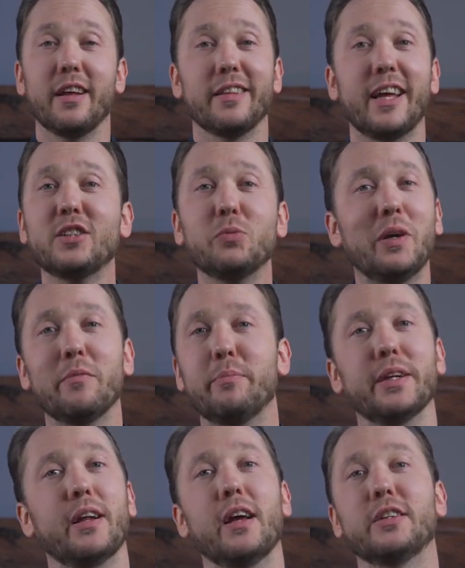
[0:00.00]
That's where I've
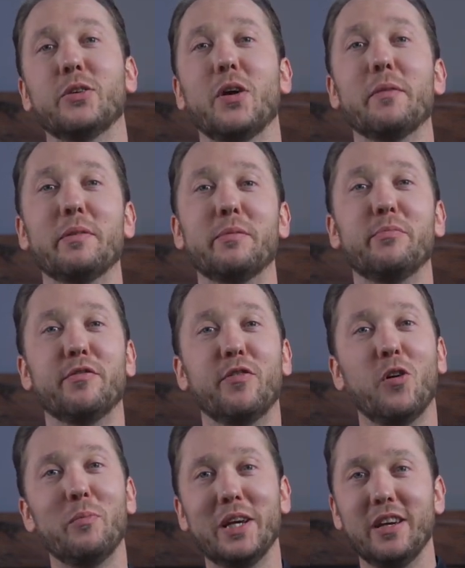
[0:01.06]
been. So I've been
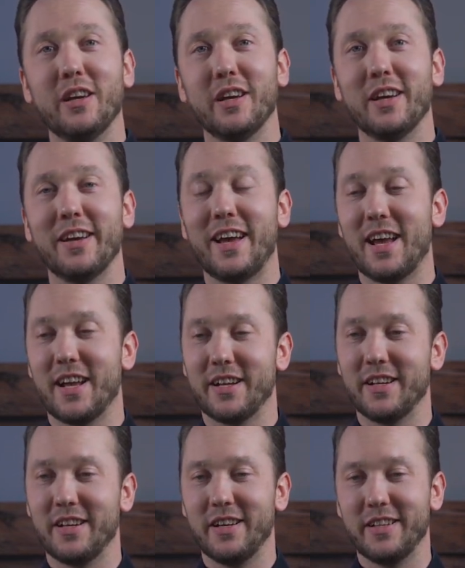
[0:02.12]
performing.
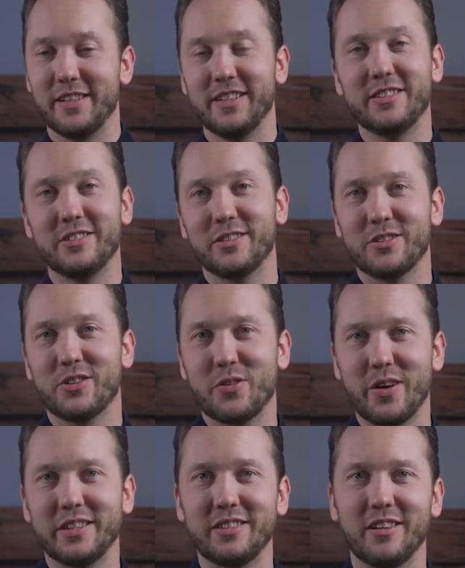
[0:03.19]
And it's
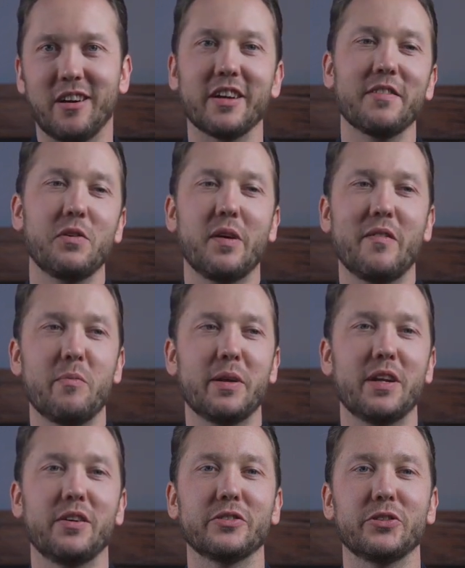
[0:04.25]
crazy hard. If you've ever
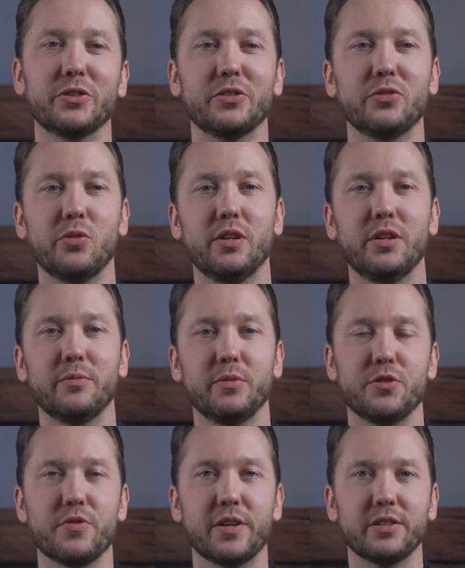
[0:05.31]
been on a circus tour with
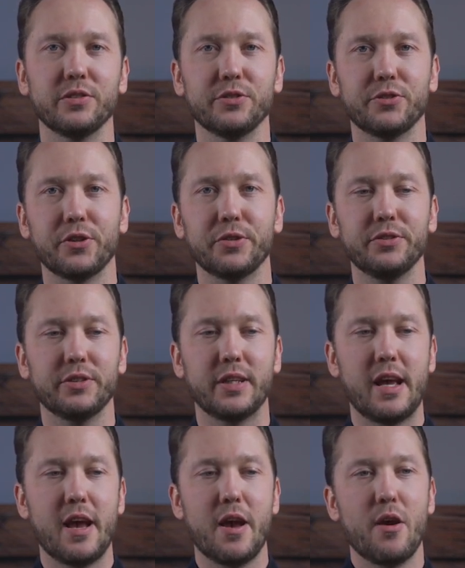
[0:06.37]
traditional circus,
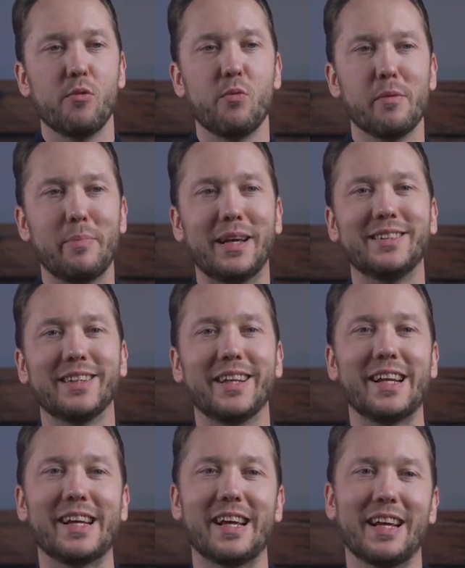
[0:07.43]
we
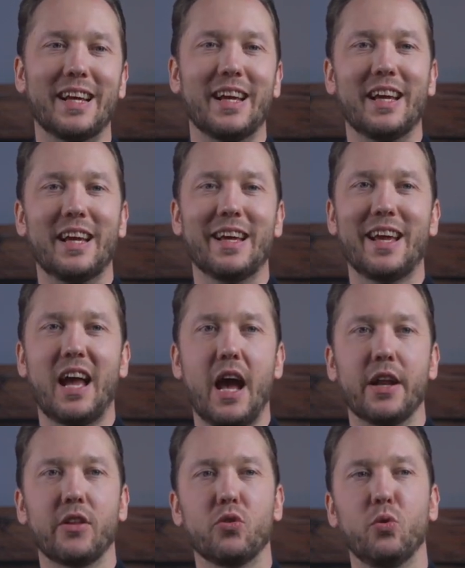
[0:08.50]
basically
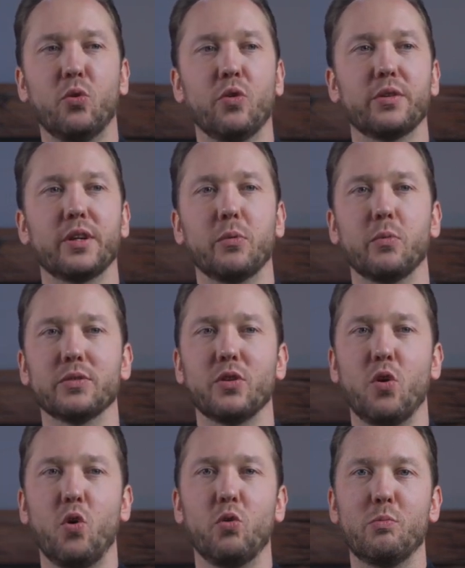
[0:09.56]
had a tour that was
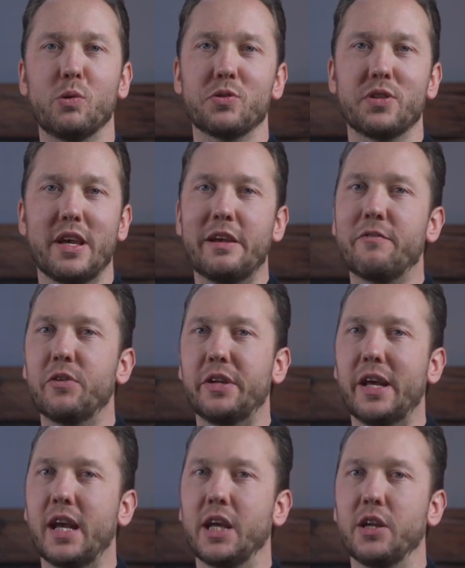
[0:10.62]
almost every
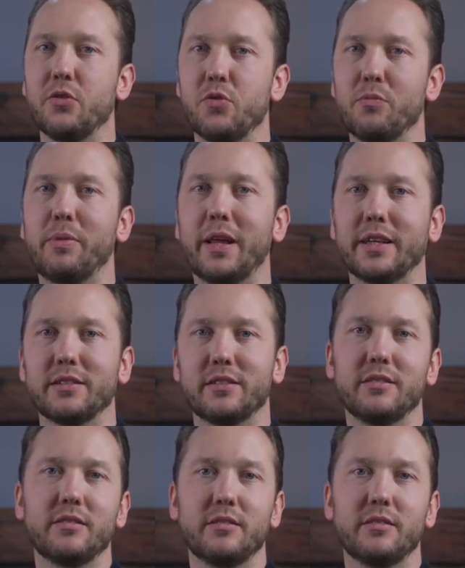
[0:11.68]
day, new place,